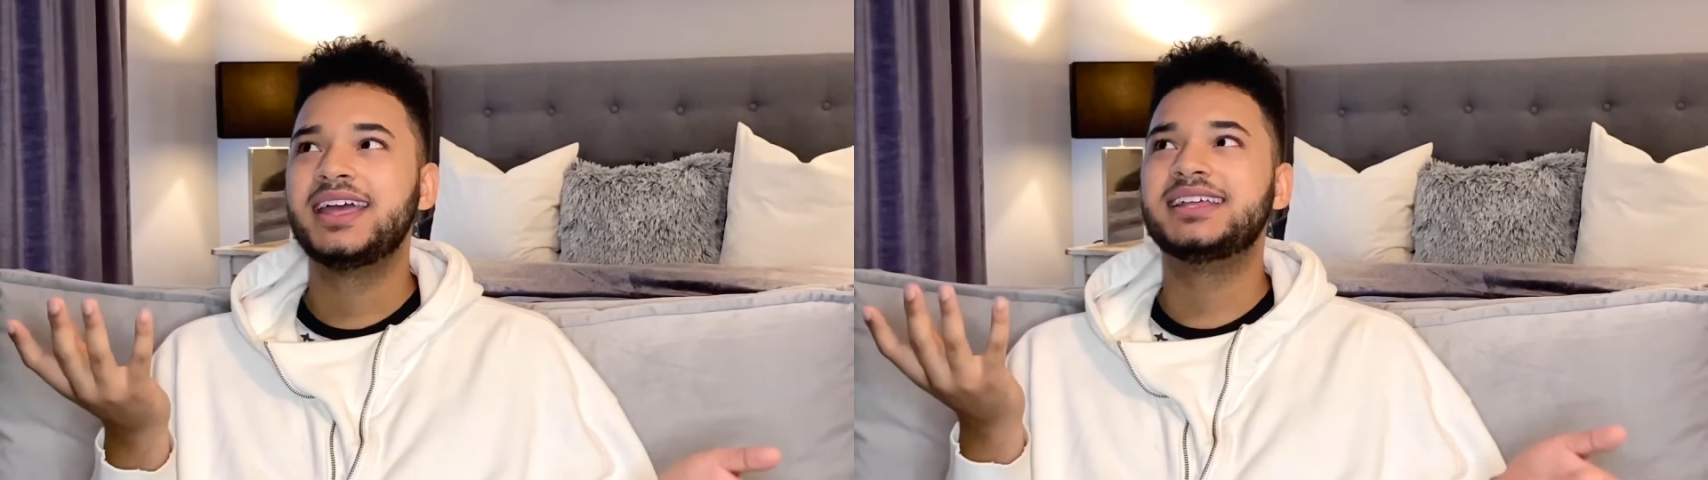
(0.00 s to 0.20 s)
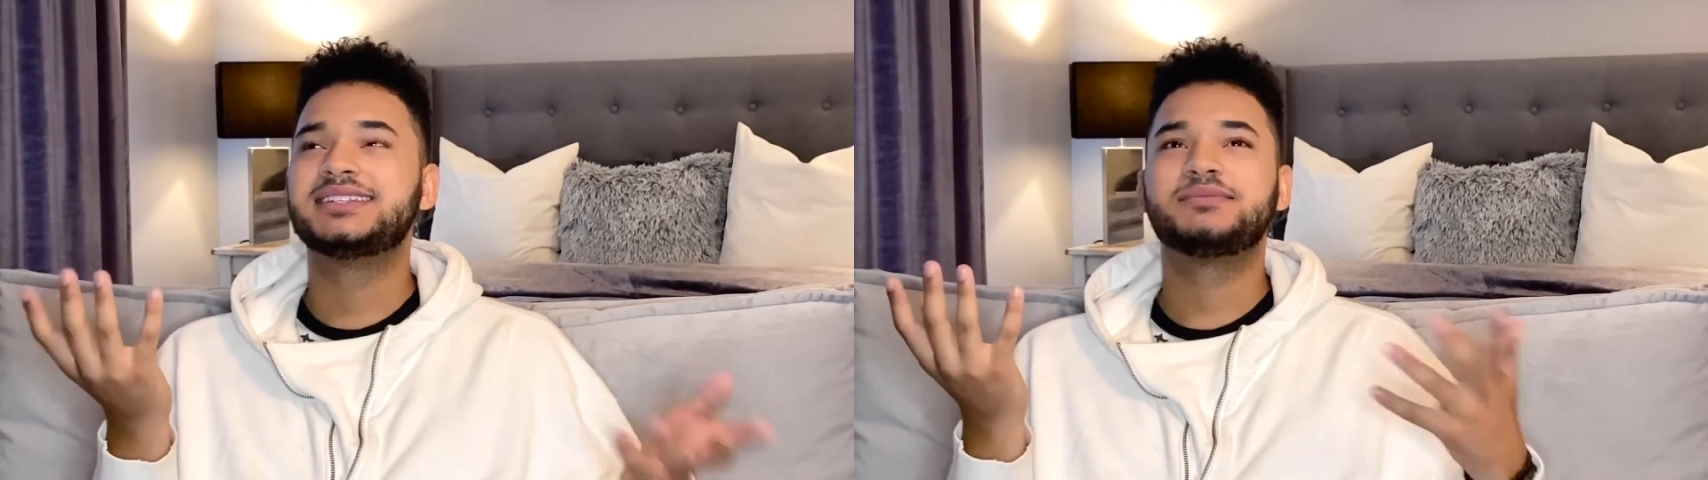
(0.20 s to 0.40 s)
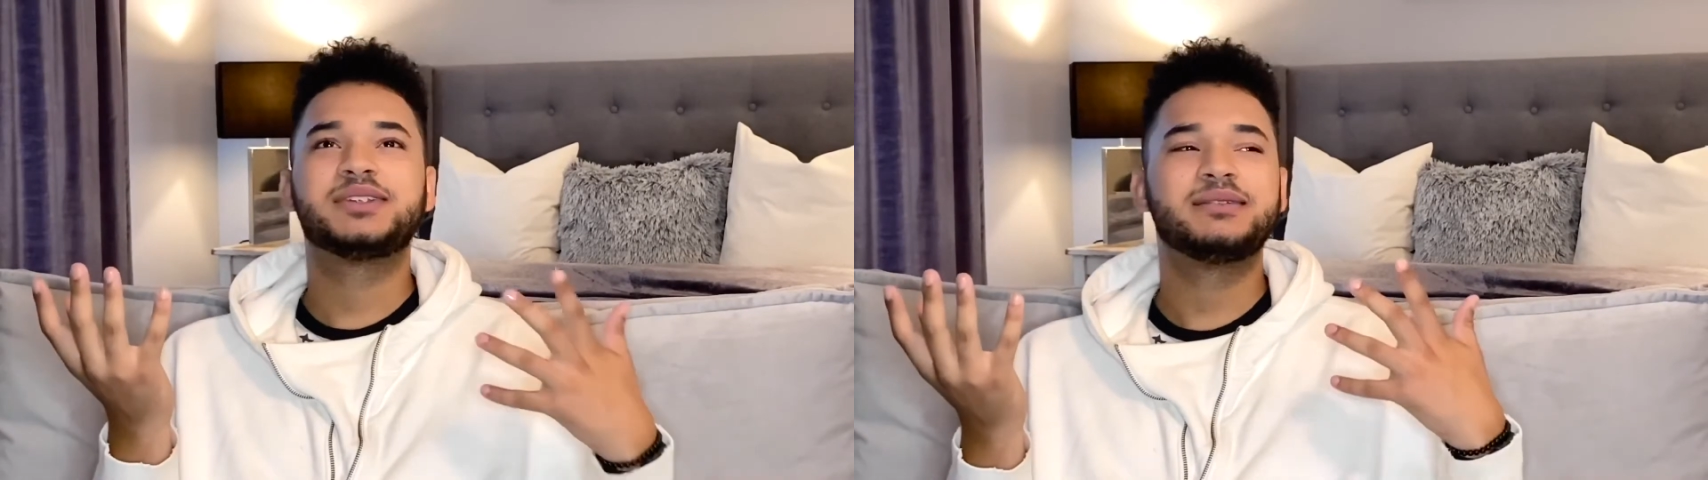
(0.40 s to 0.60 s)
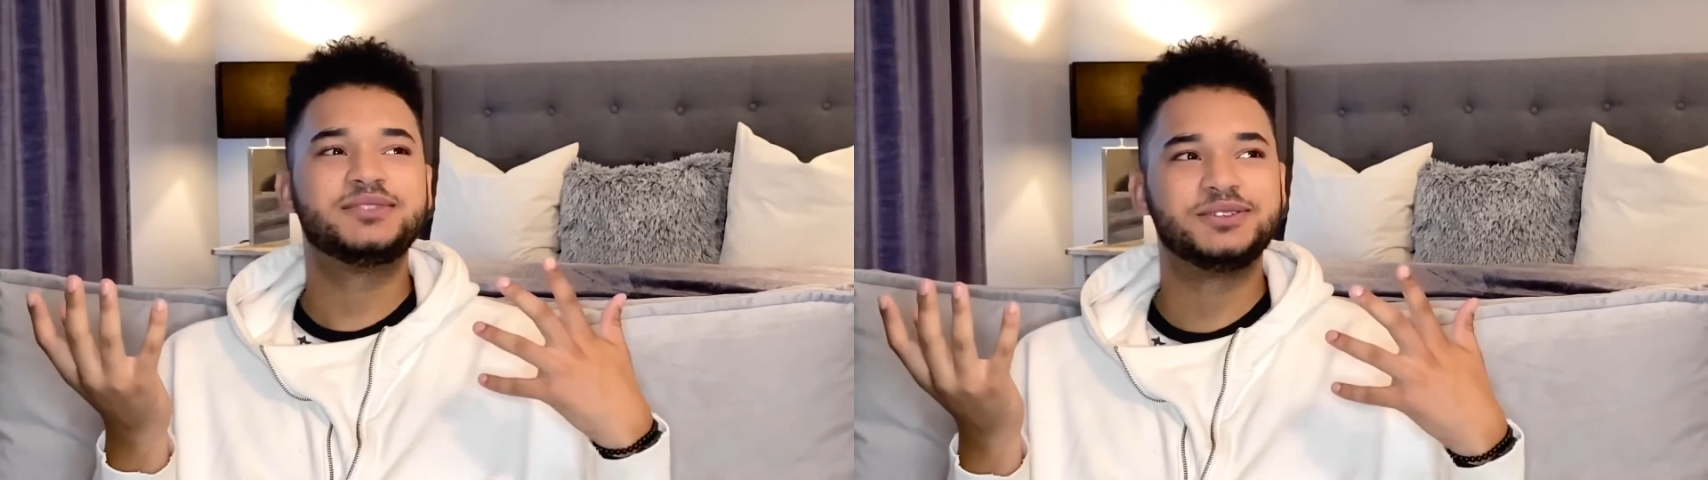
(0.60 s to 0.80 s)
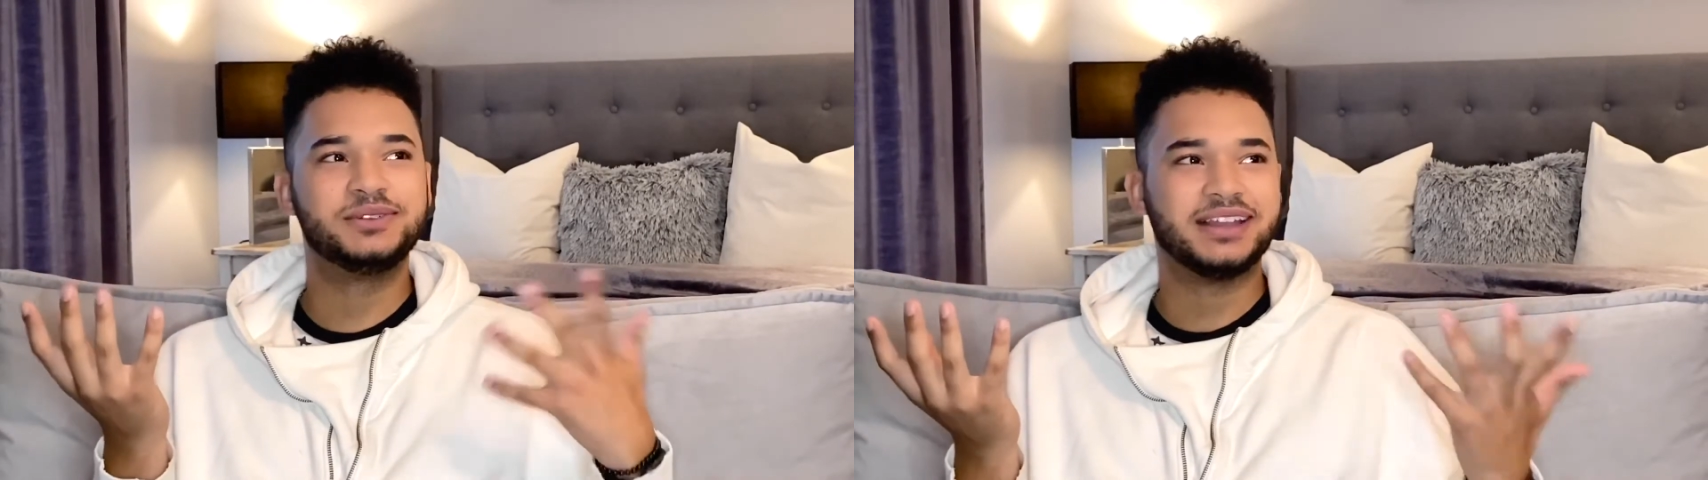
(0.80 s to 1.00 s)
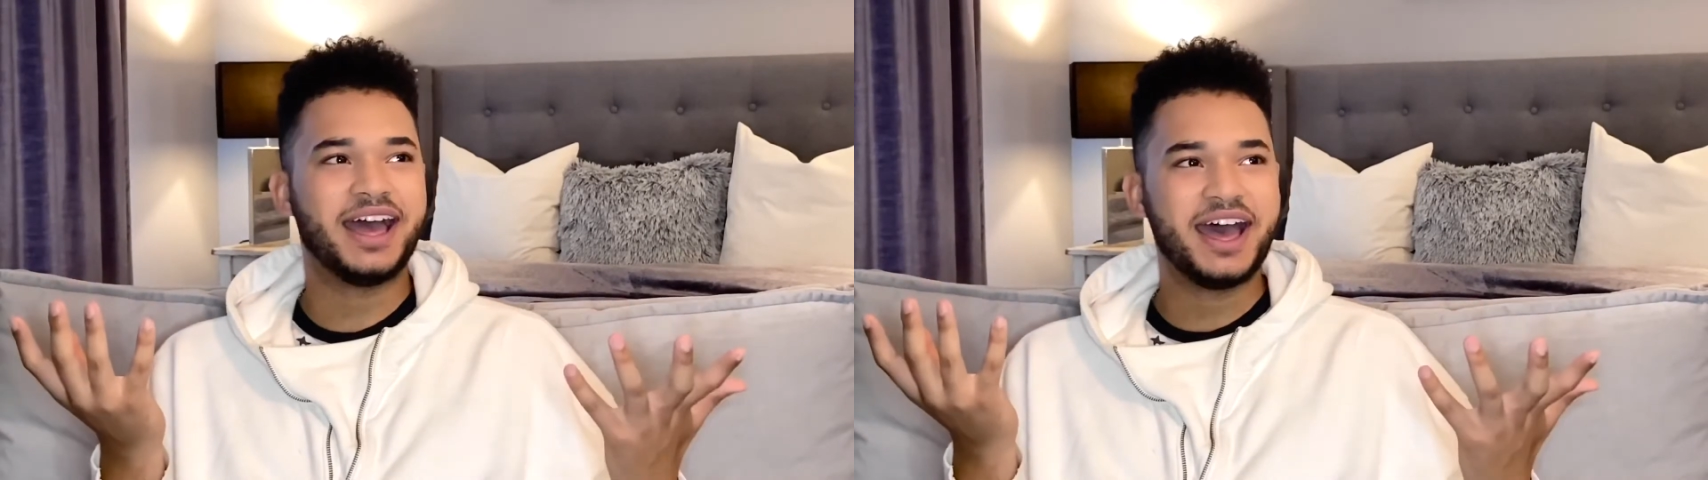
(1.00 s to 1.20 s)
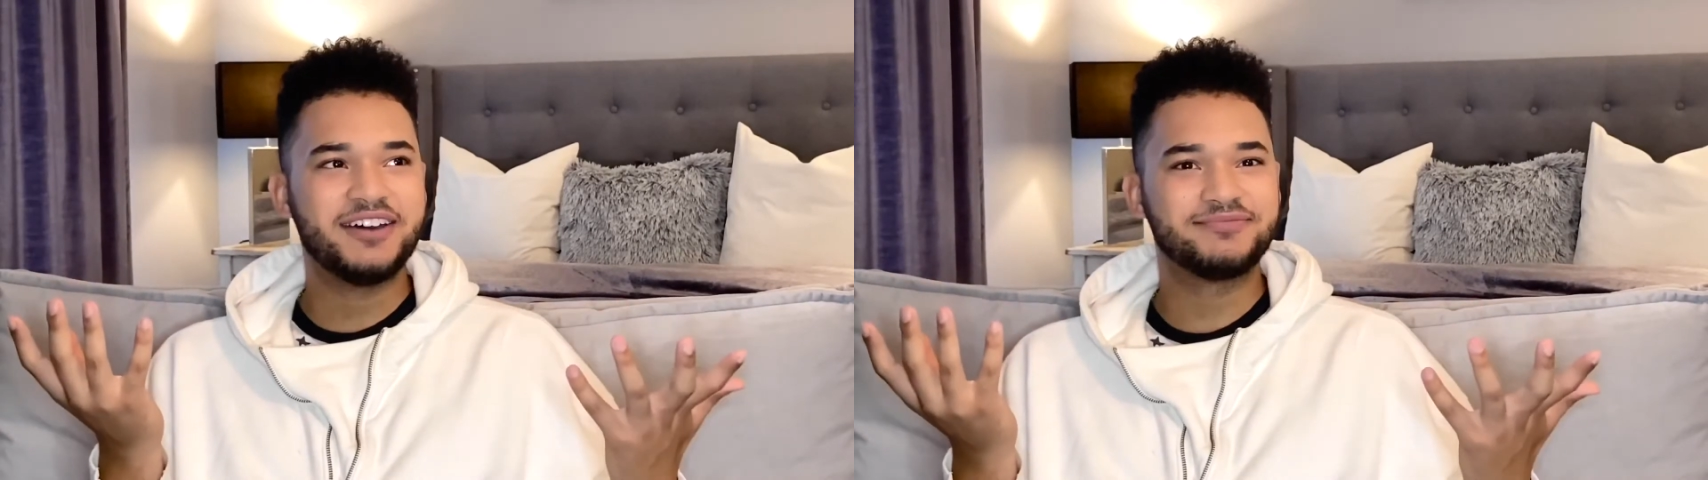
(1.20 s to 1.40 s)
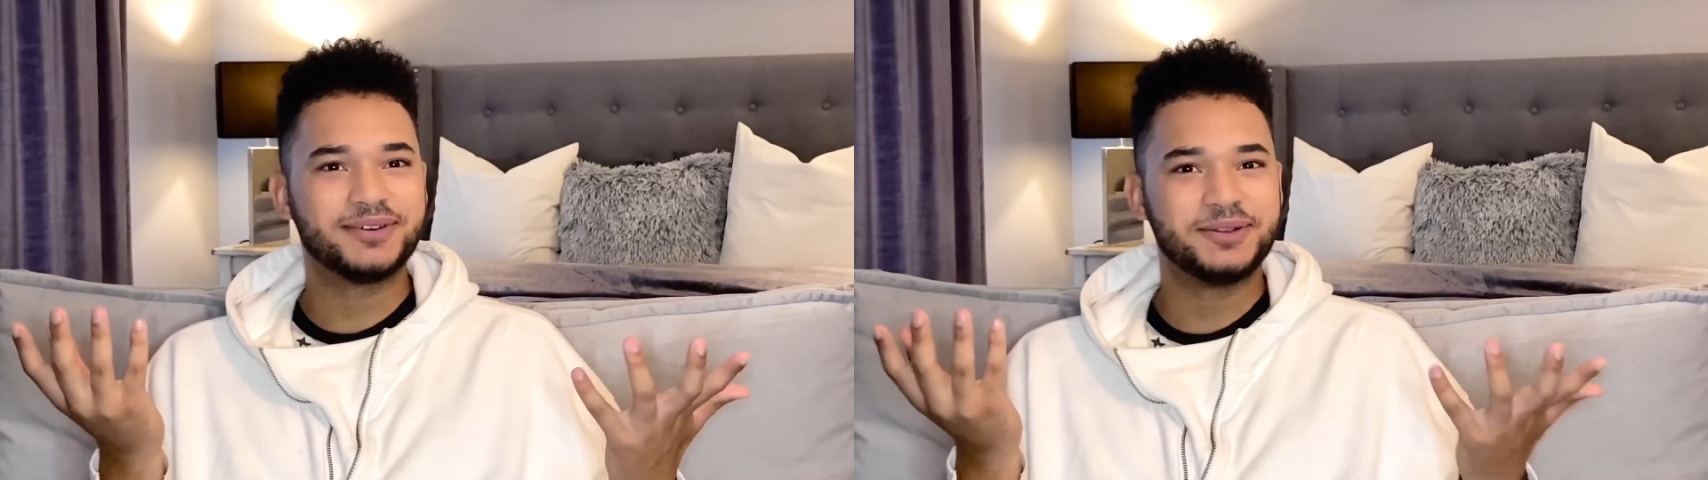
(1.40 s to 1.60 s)
and sometimes you
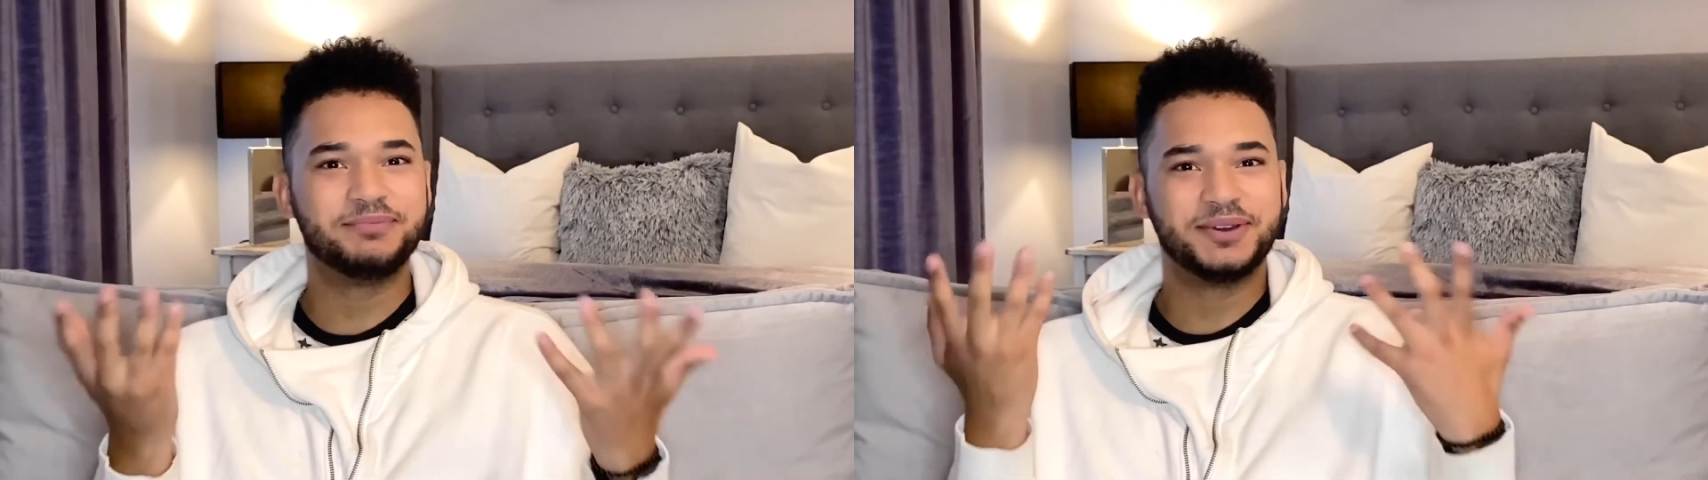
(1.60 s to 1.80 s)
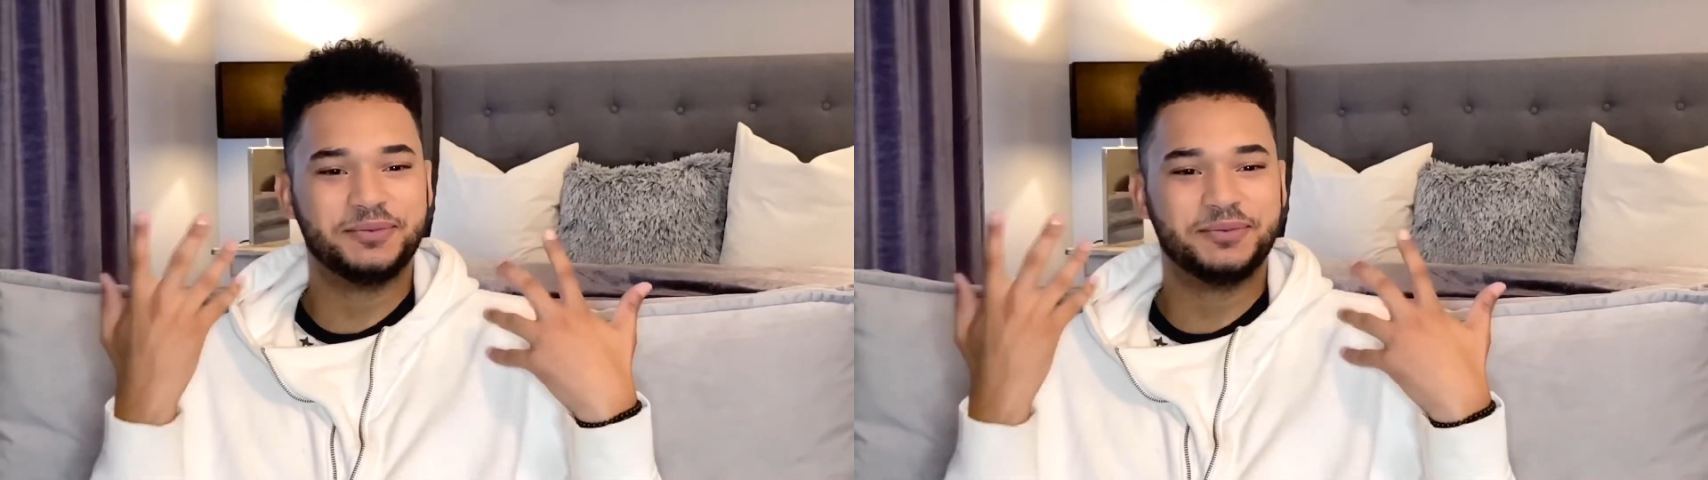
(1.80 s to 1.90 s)
laugh, but